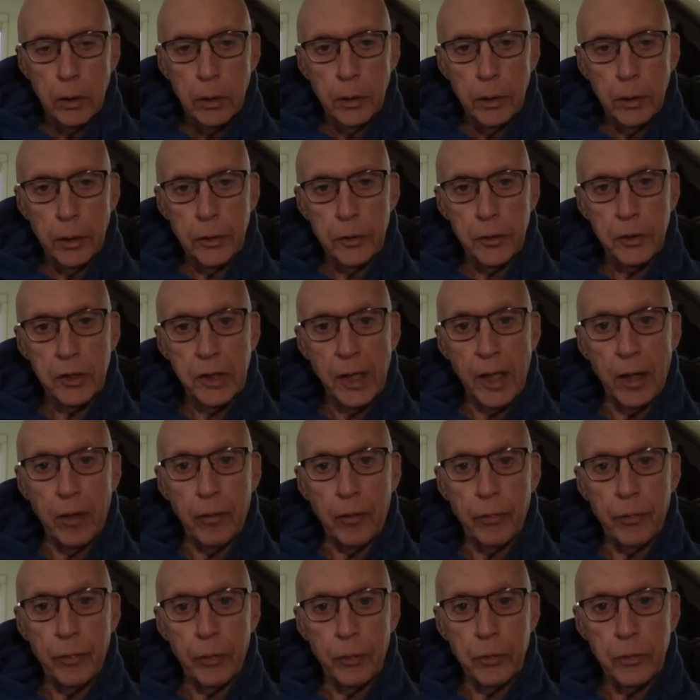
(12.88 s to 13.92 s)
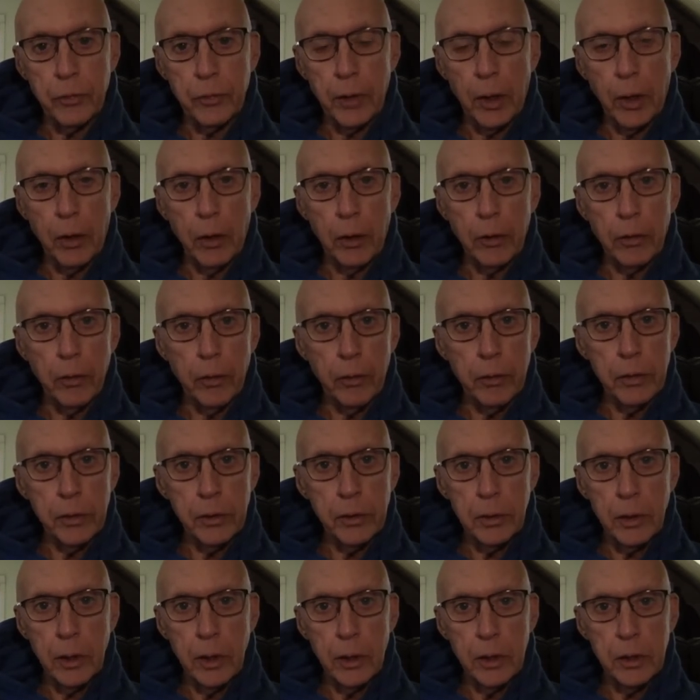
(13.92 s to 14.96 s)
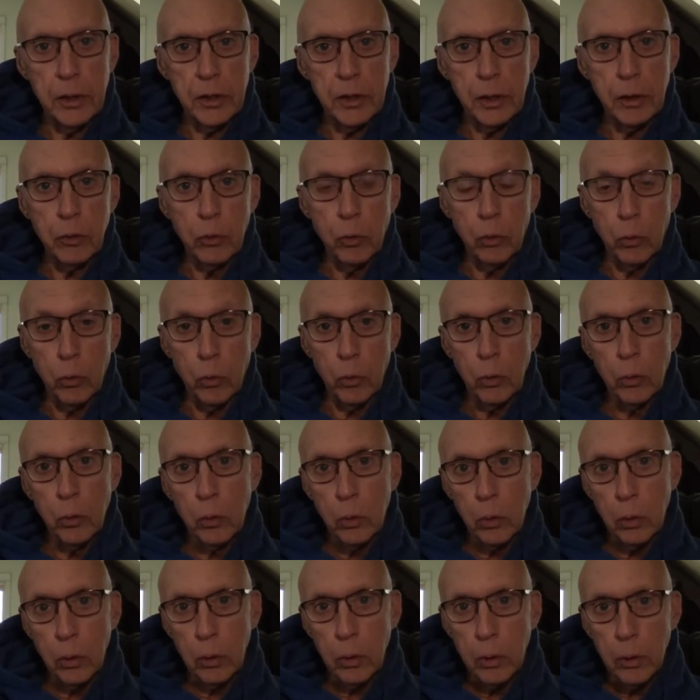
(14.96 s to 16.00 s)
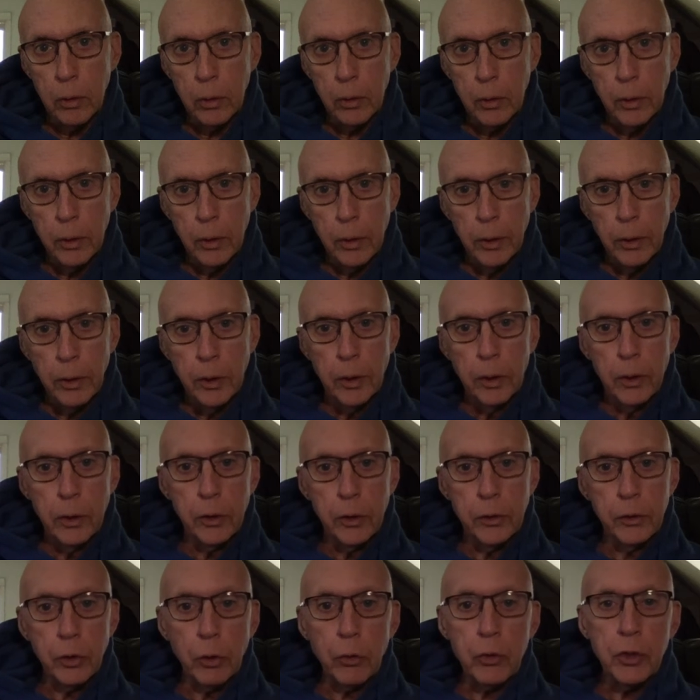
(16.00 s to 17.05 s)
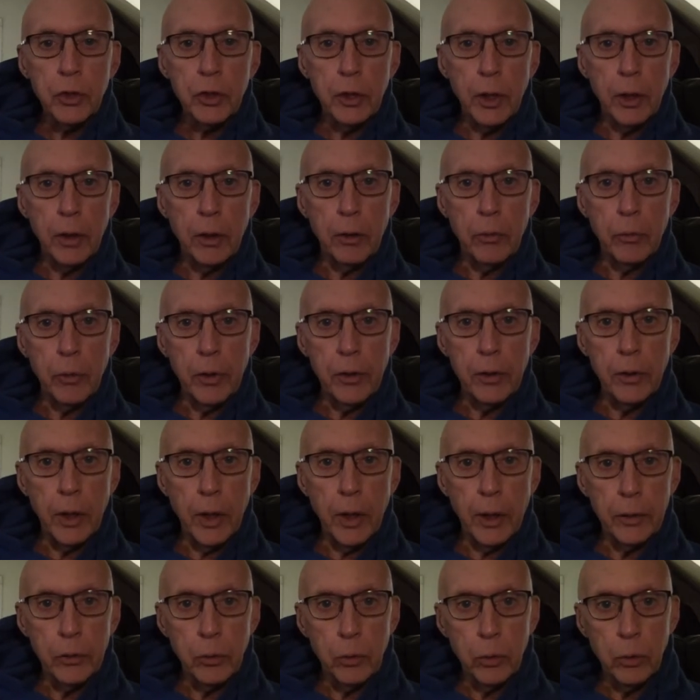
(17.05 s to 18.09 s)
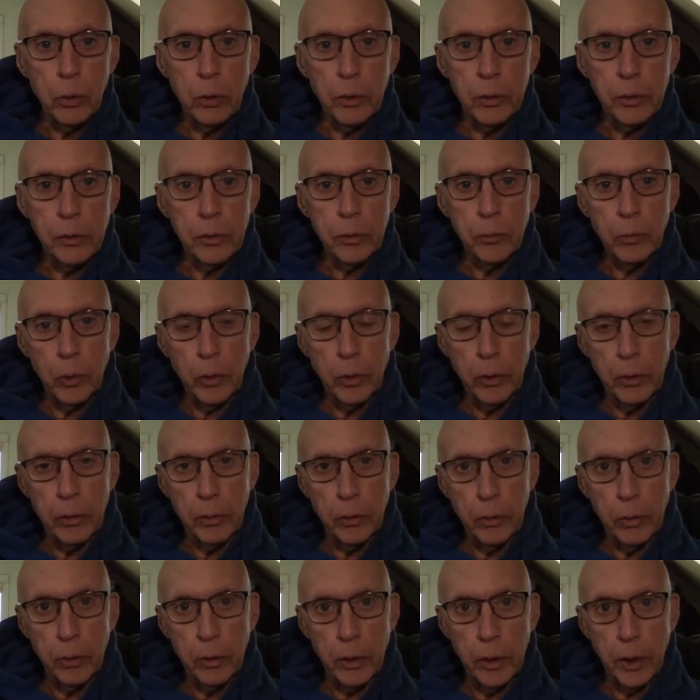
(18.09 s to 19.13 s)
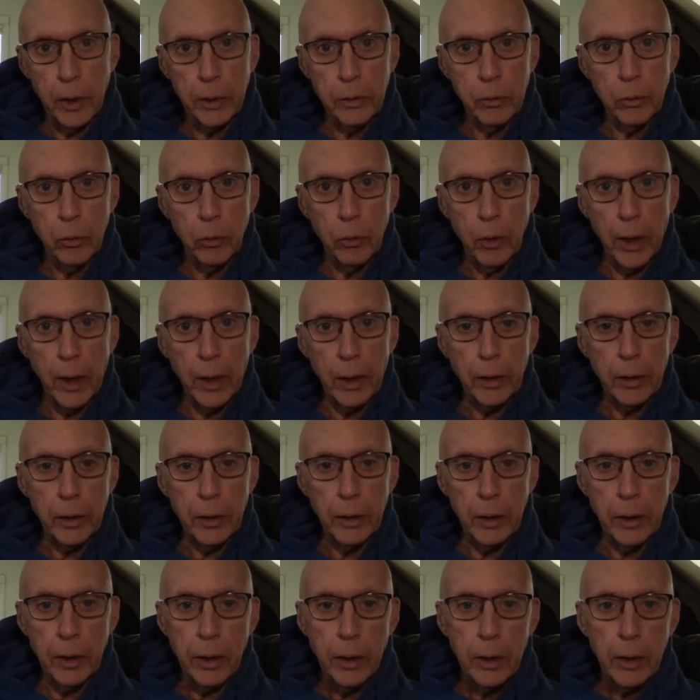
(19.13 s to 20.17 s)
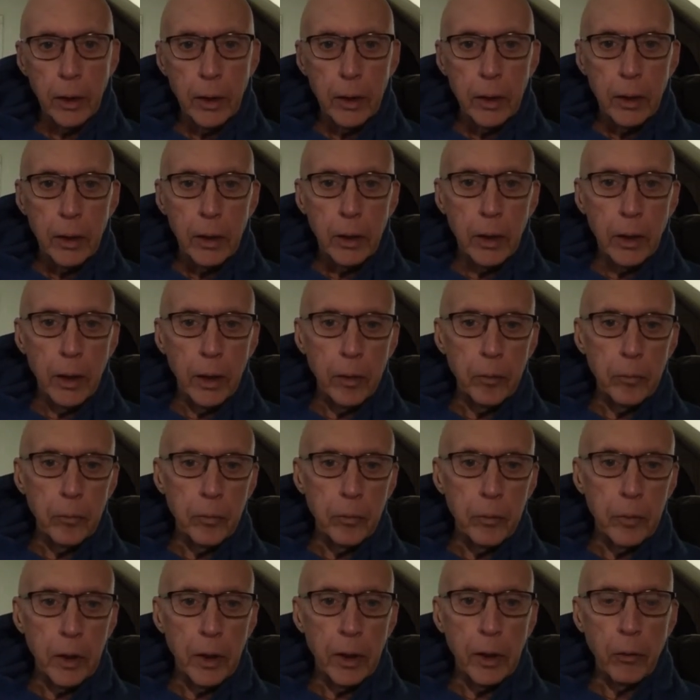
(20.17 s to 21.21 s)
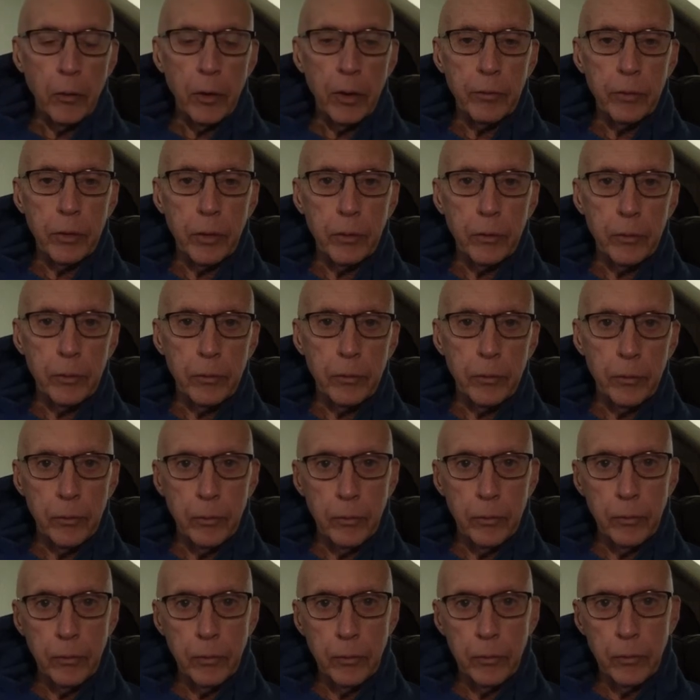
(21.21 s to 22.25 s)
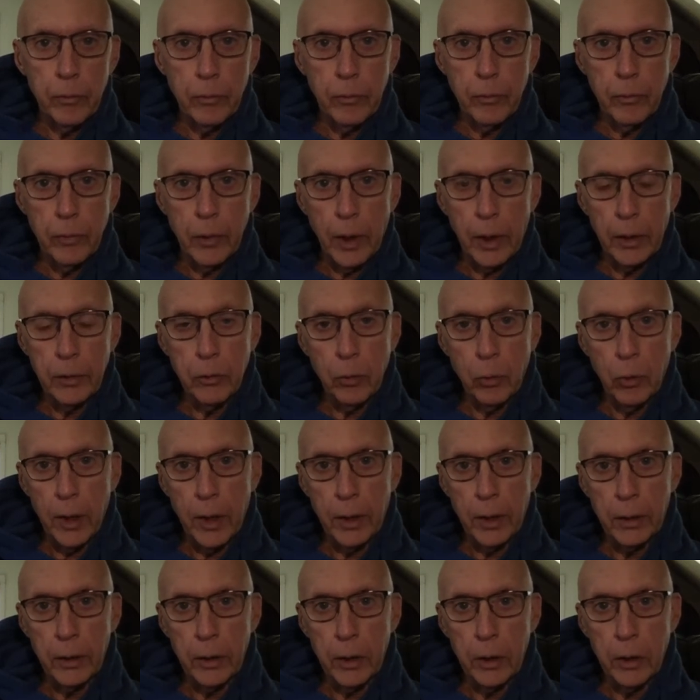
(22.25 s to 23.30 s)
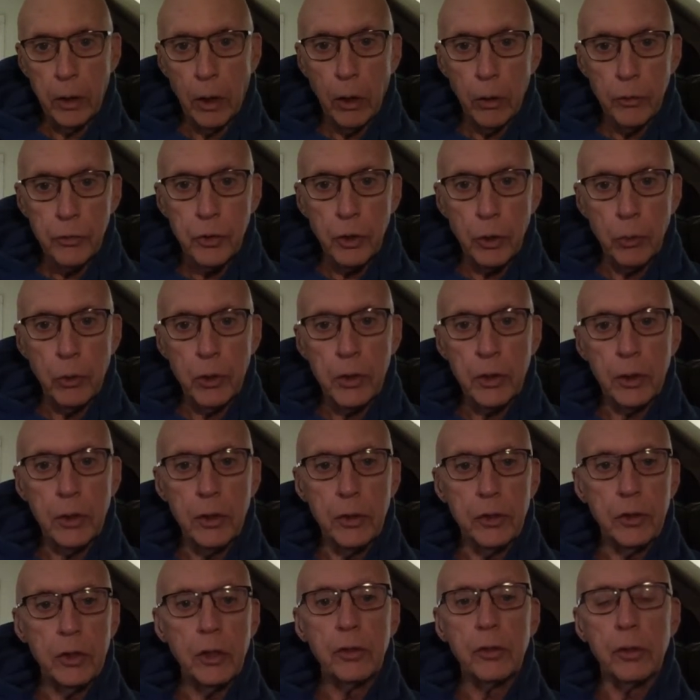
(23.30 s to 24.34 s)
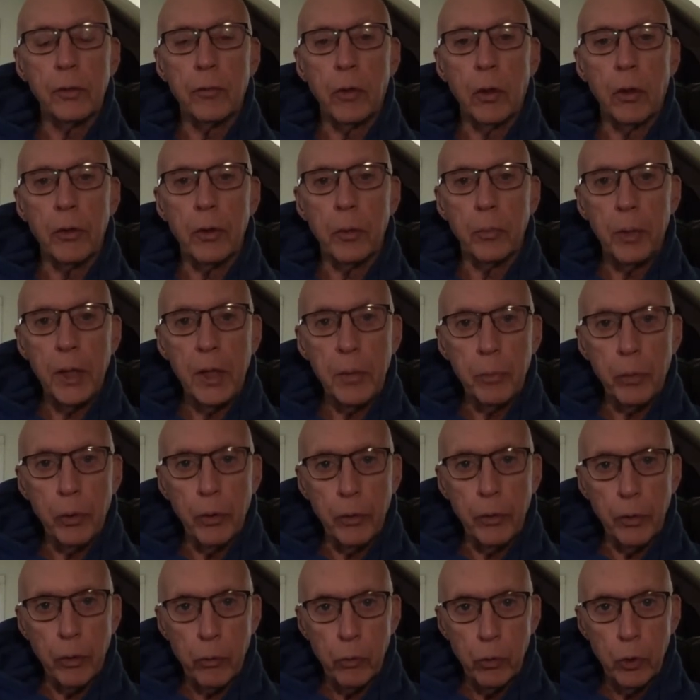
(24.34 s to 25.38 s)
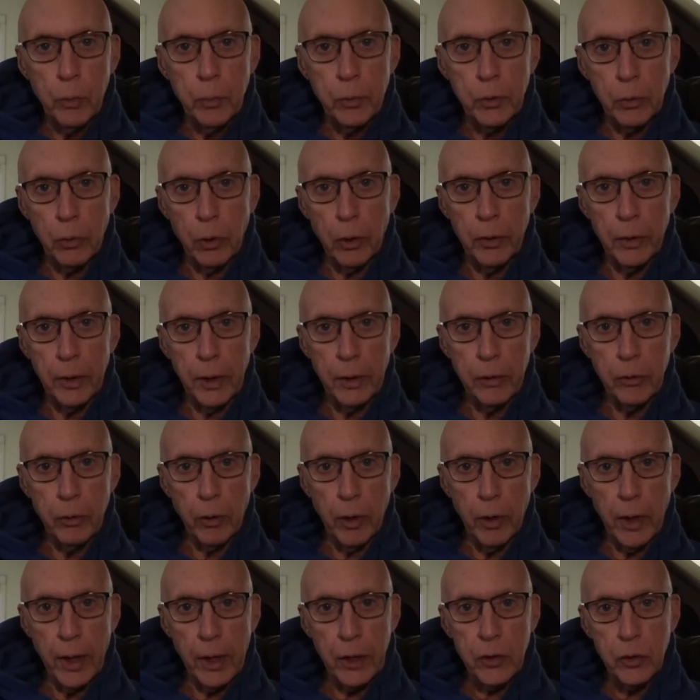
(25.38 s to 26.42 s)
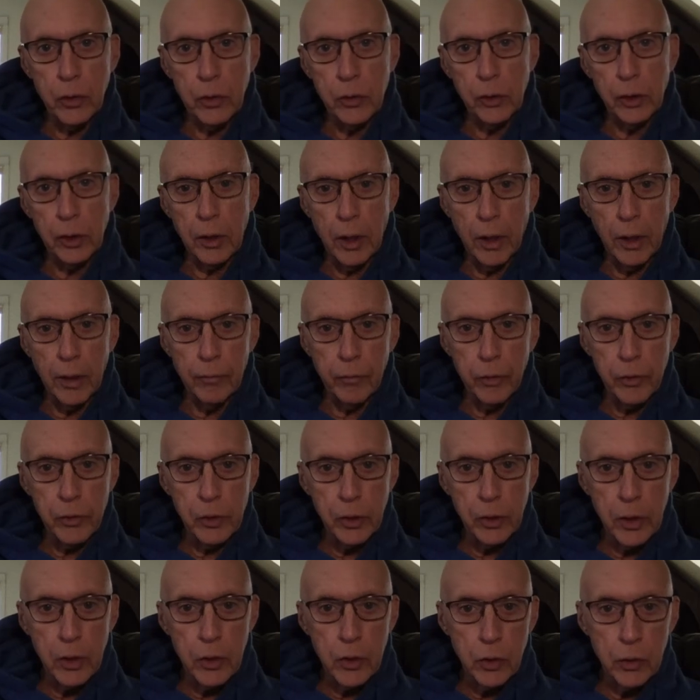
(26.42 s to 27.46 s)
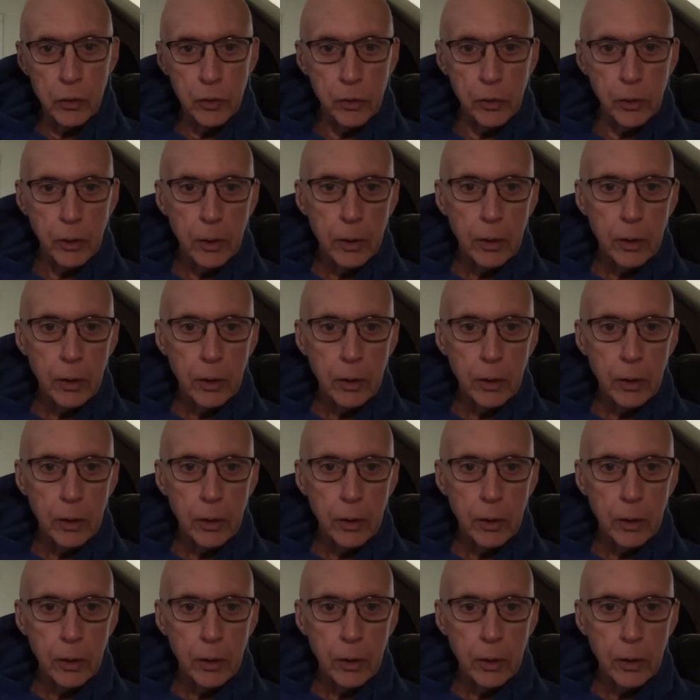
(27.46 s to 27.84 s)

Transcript: itself. There isn't any single rule associated with non-dualism or non-duality. However, non-duality culture, which consists of all the people and the groups and all the interactions and conversations